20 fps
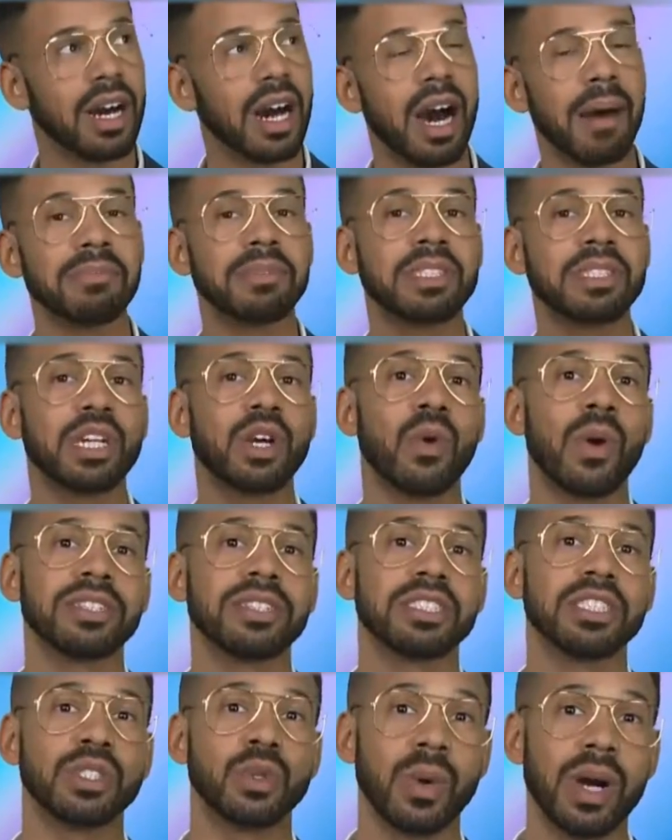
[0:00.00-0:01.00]
up to
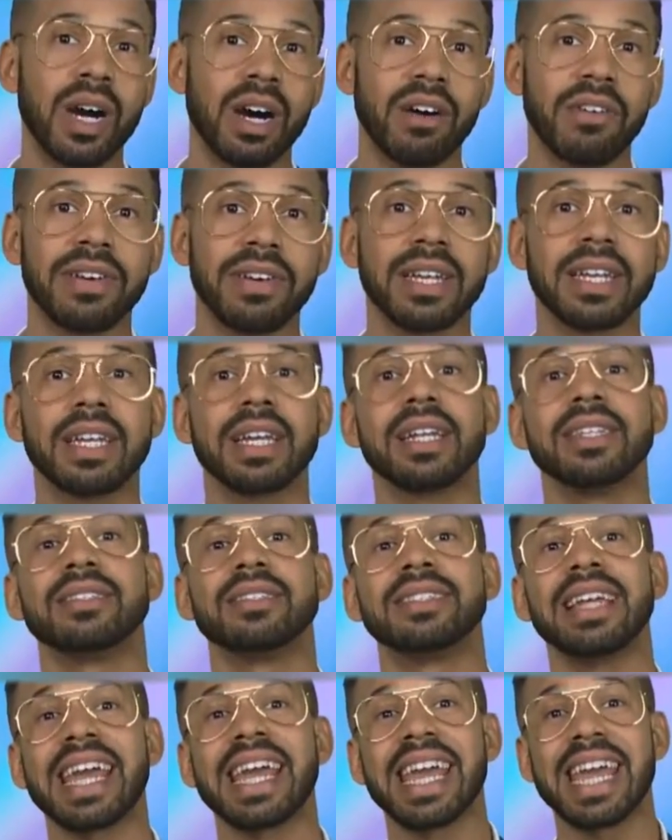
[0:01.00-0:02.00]
question 12
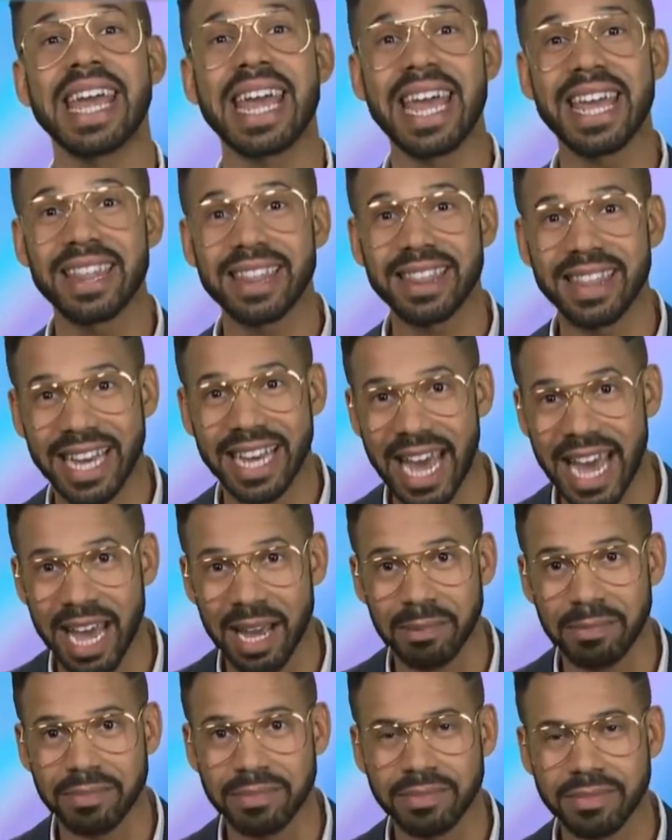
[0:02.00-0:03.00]
and stay in the
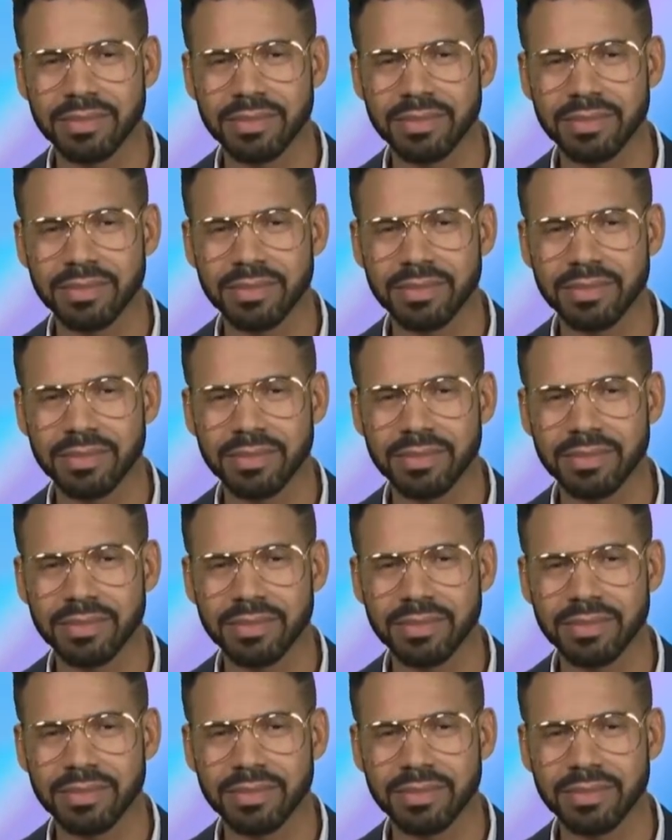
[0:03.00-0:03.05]
game.